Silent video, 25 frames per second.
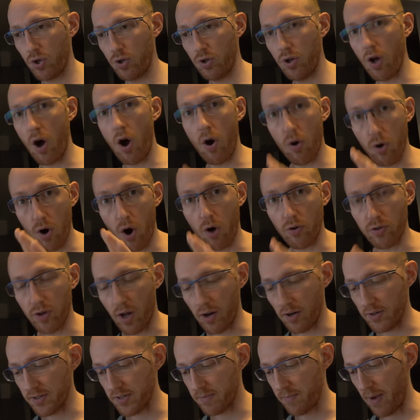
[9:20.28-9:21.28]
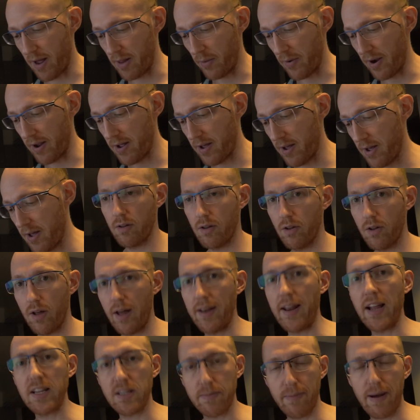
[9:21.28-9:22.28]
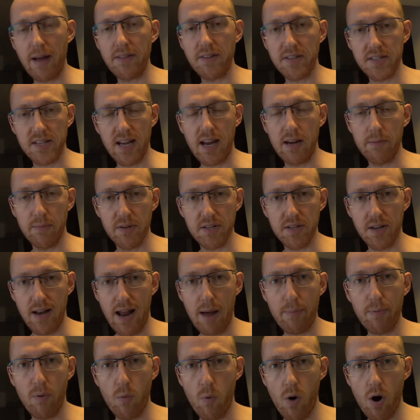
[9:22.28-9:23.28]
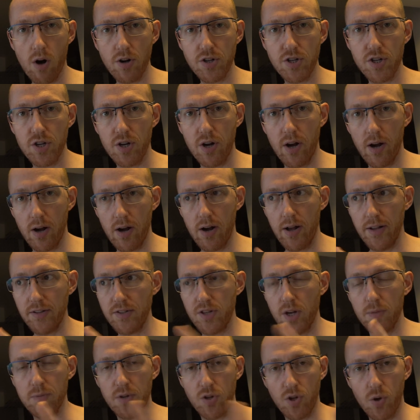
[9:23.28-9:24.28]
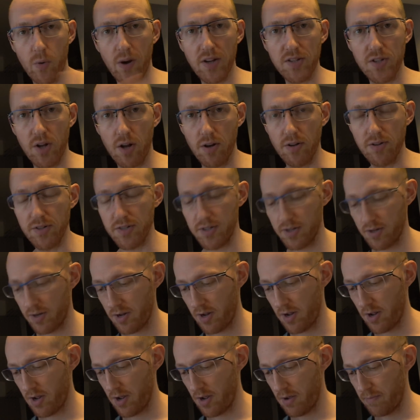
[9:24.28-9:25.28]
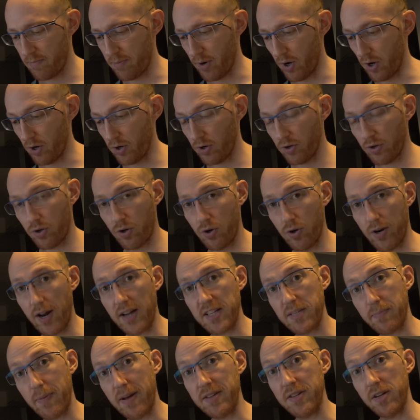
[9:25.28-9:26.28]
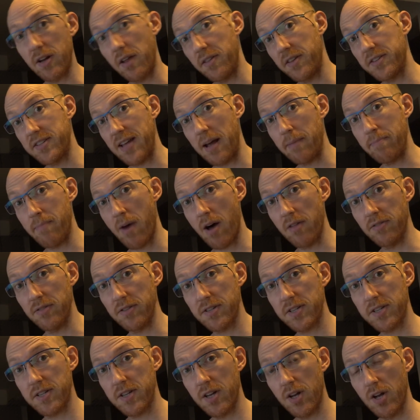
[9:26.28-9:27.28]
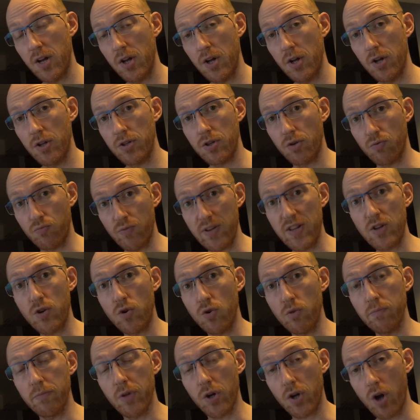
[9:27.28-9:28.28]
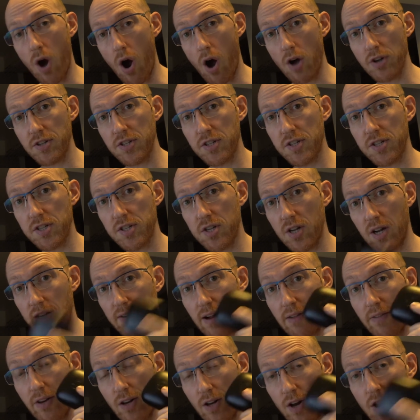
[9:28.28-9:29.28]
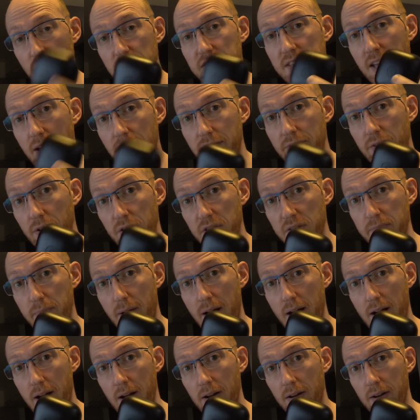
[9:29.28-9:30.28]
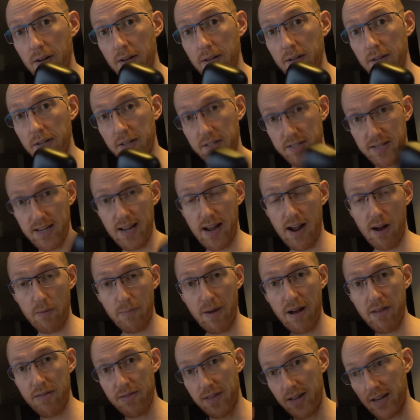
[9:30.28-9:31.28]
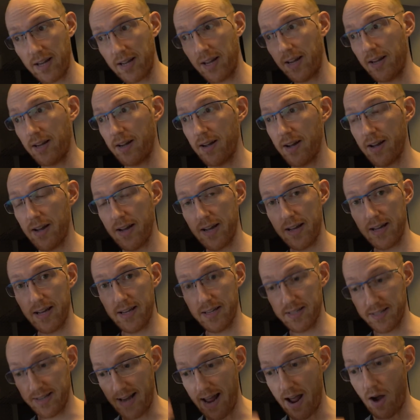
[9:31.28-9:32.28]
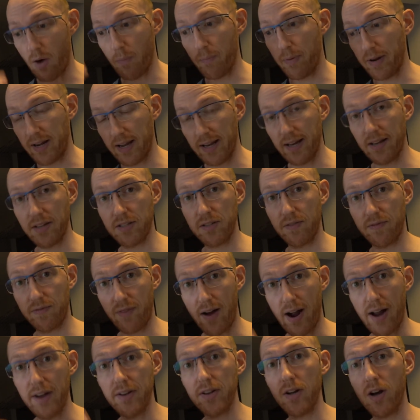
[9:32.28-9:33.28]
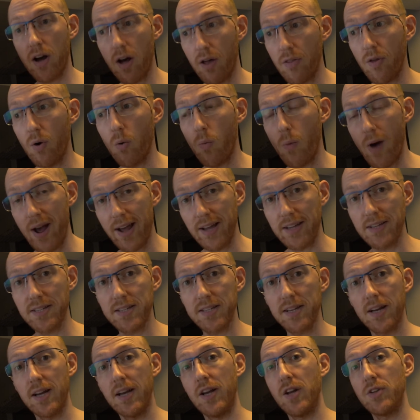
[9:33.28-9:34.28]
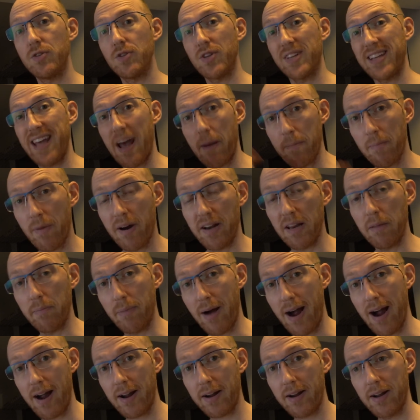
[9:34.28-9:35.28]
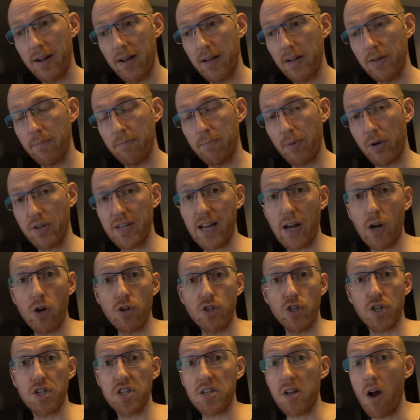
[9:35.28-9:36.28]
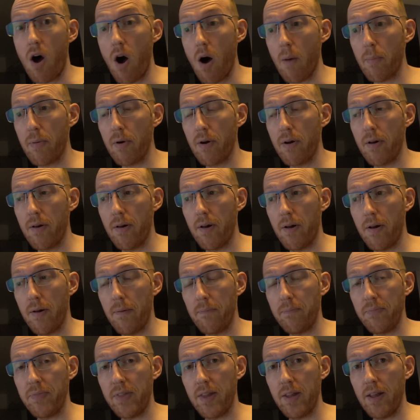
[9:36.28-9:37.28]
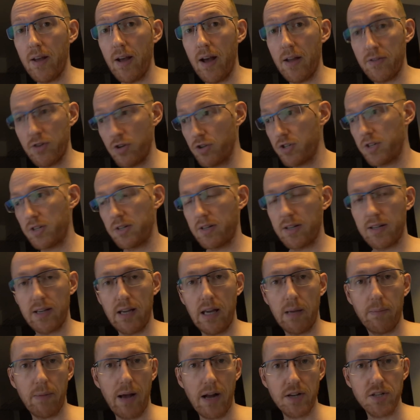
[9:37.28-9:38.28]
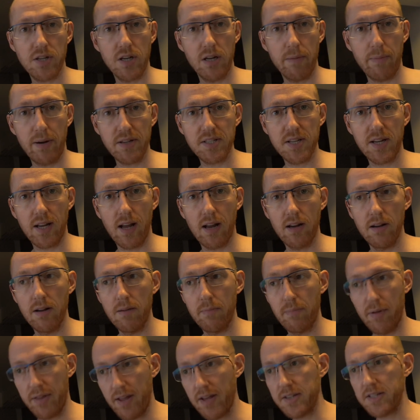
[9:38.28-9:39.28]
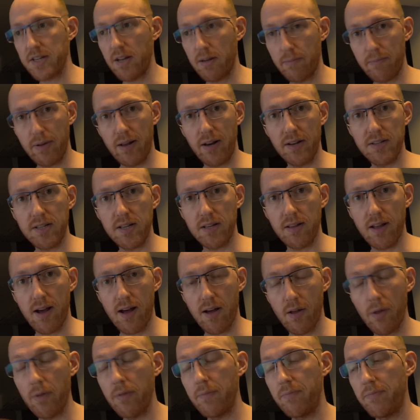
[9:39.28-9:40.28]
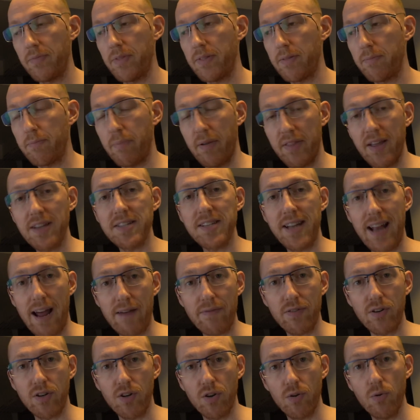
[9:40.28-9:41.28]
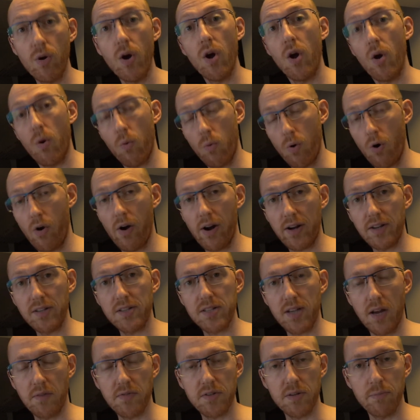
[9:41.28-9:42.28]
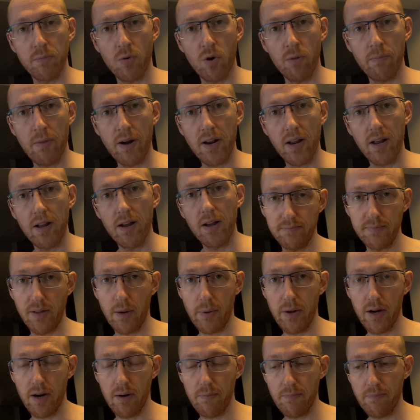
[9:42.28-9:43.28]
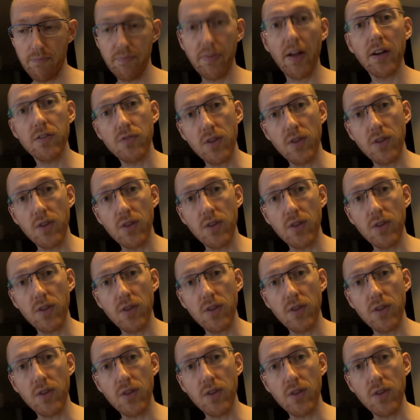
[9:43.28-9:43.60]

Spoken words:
Hong Kong dollars, by the way. And that's about the same as an Apple Watch in terms of US dollars. But could I spend another 10 months to recoup the costs of having lost that first pair? You see how my thinking is now beginning to find other ways to get money back? Because I could just stop and just keep catching the bus again. But there's an ability there, but there's an avenue where I can save some more money. There we are. Thanks